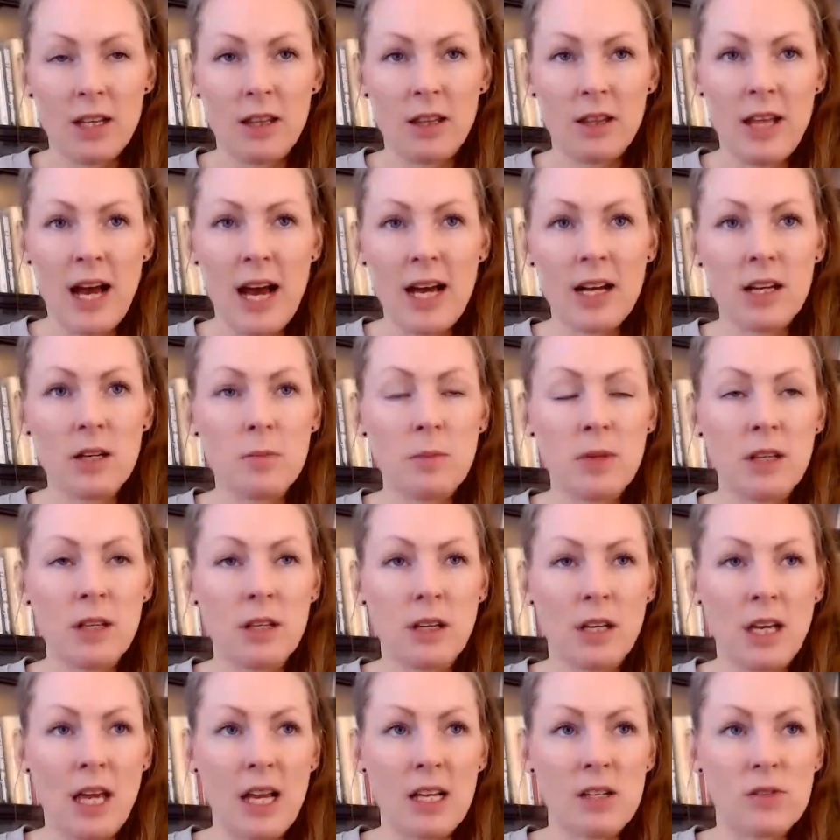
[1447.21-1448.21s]
That can be
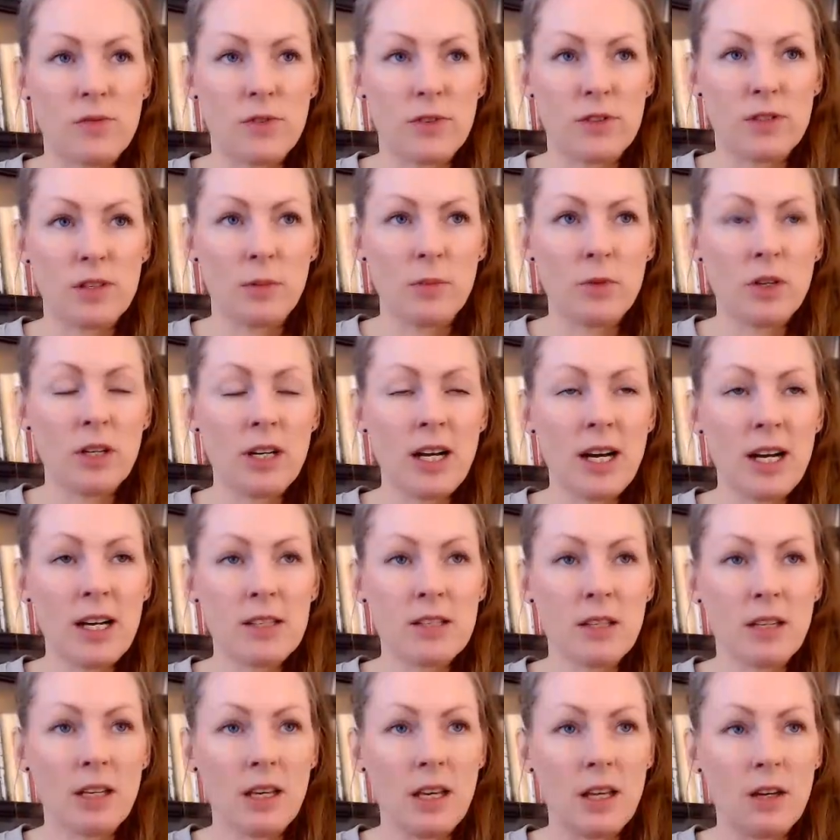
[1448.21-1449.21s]
the case for some of you
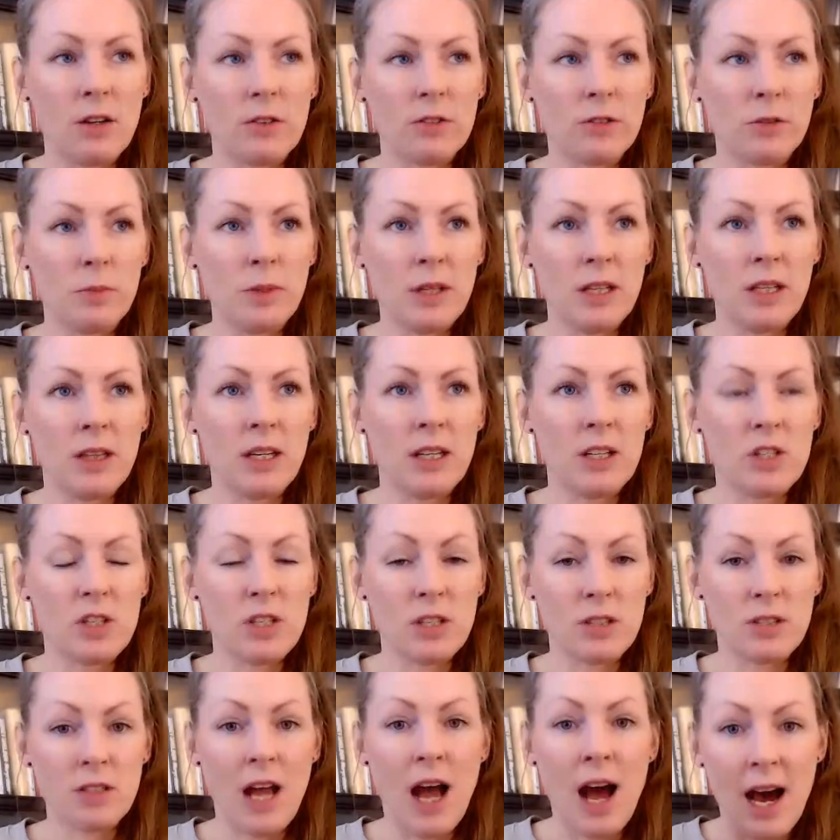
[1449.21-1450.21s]
guys, and it can also be that it
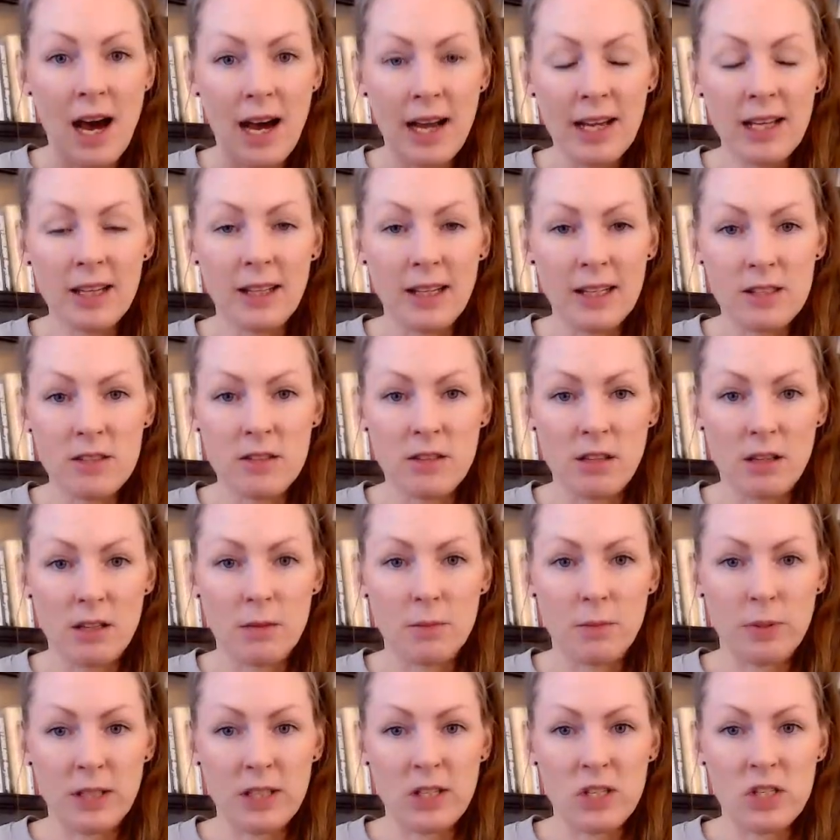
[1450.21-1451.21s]
just highlights the
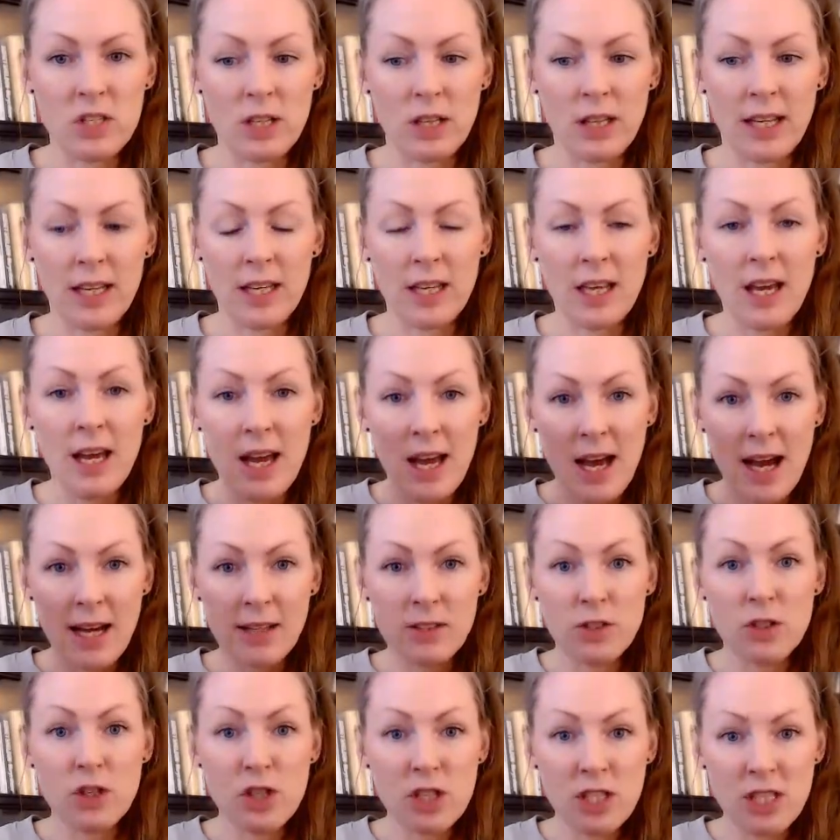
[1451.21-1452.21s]
completion, like
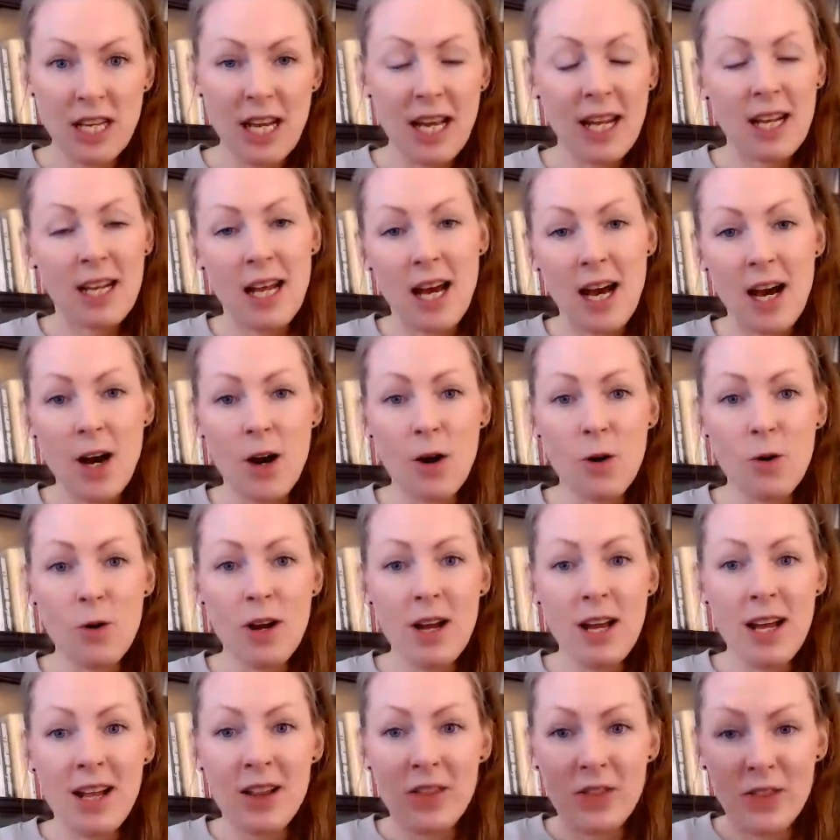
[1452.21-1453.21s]
understand now
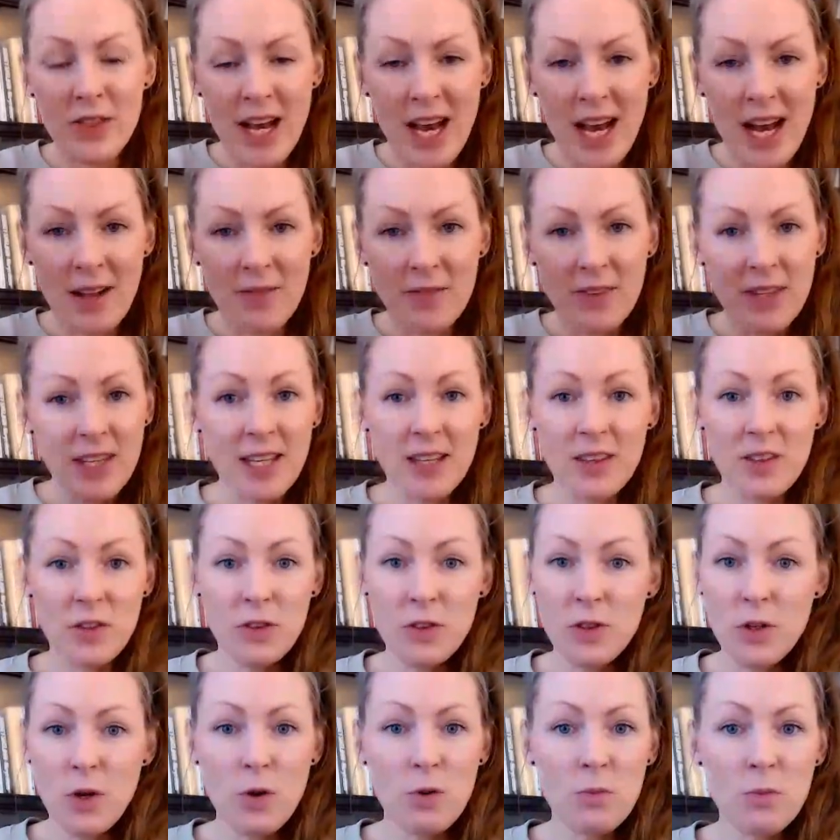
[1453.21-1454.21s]
that
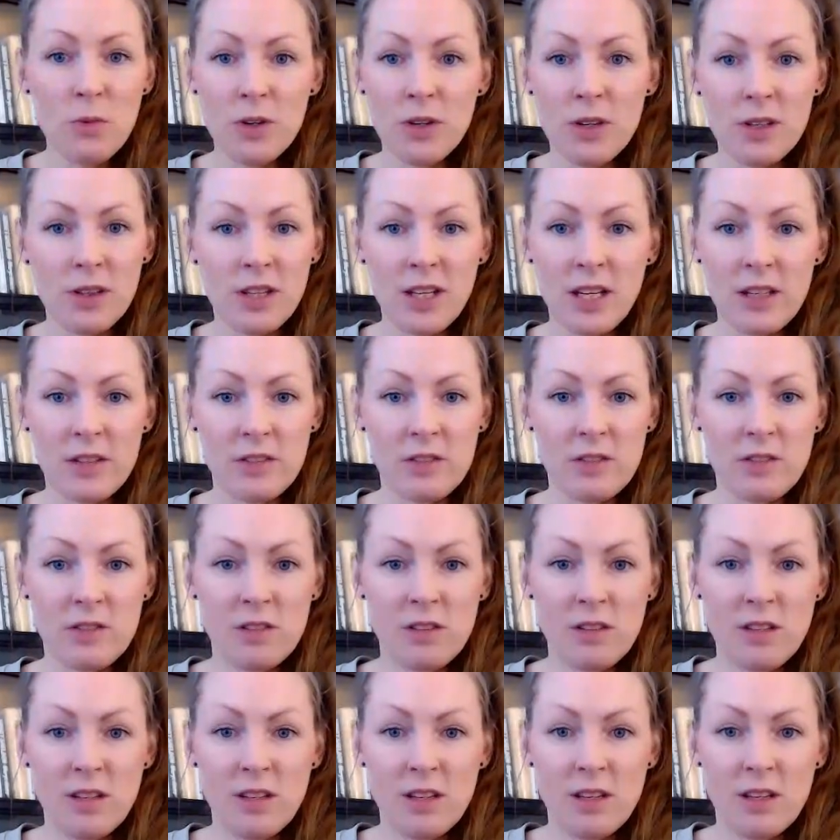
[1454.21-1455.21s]
no more of
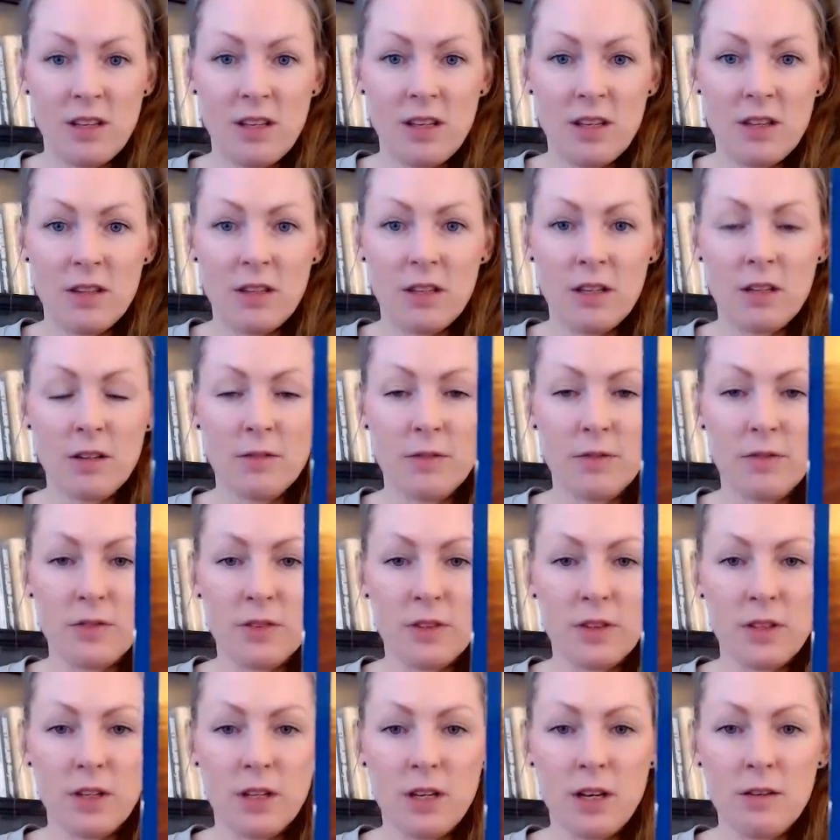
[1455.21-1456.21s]
this, the
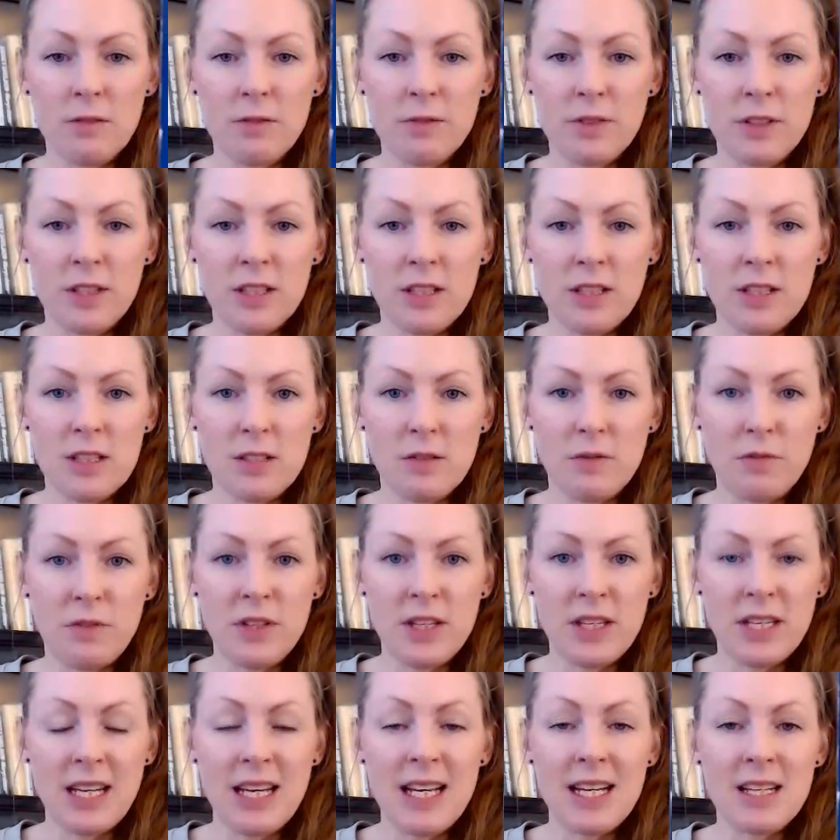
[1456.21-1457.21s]
conflict and
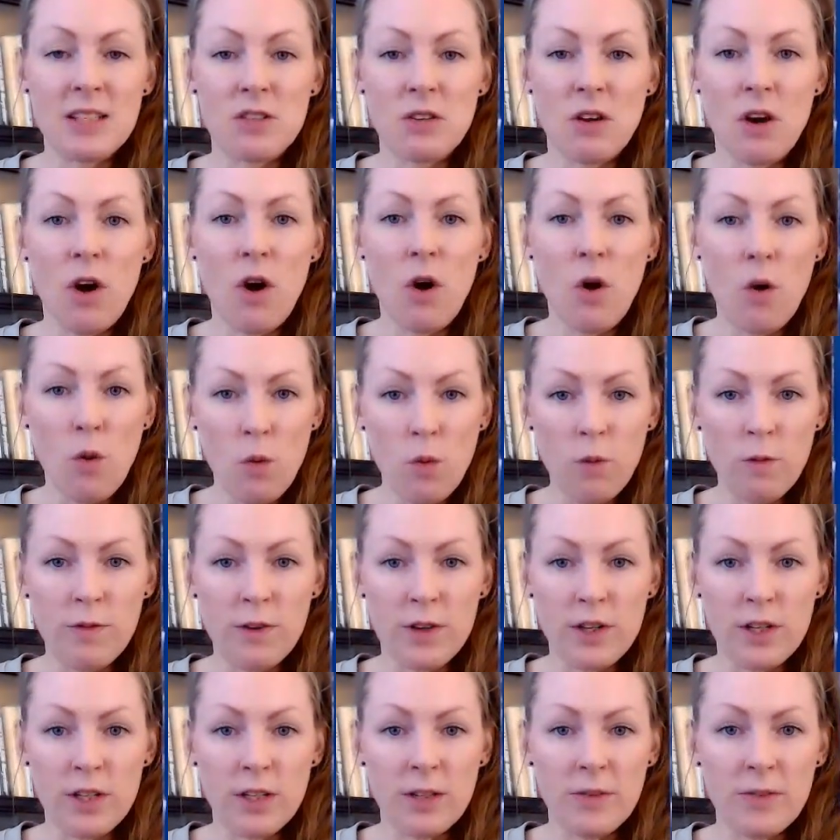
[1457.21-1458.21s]
defeat is
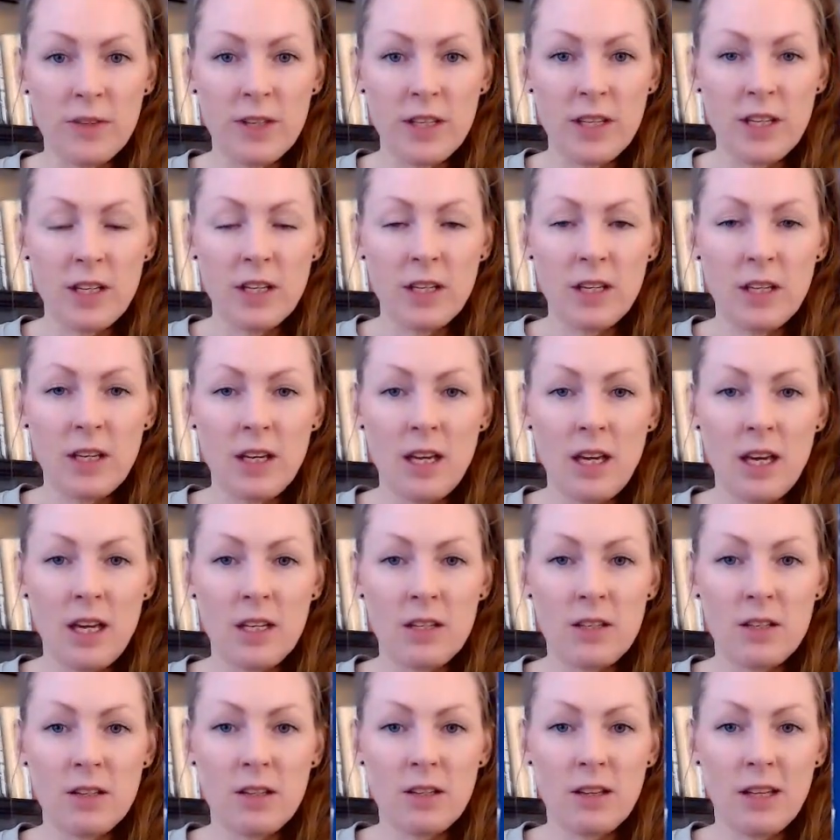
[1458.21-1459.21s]
over,
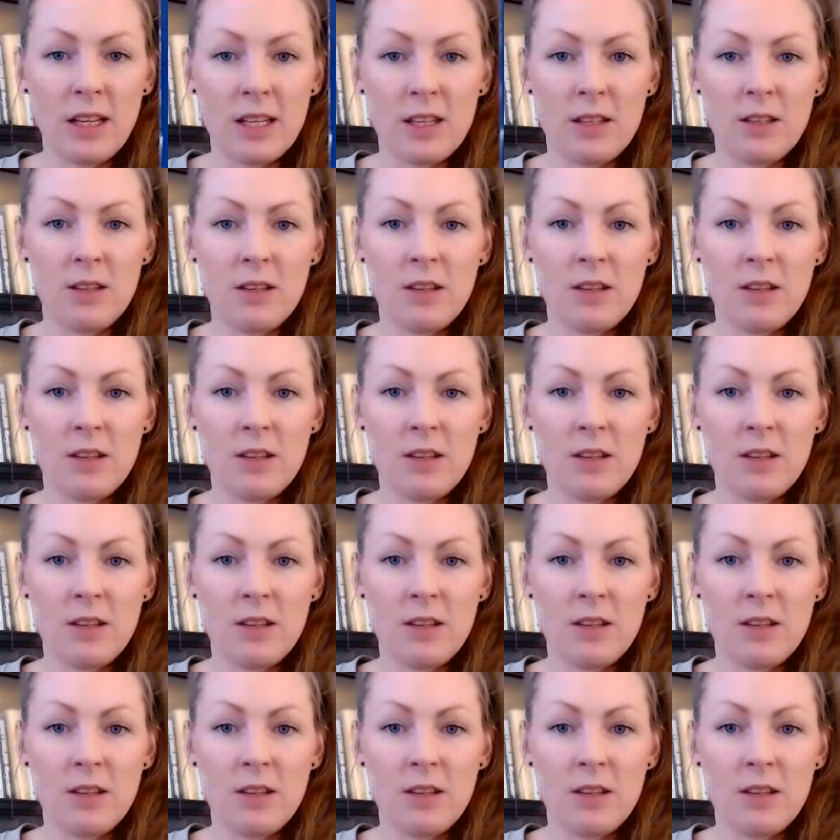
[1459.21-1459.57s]
and like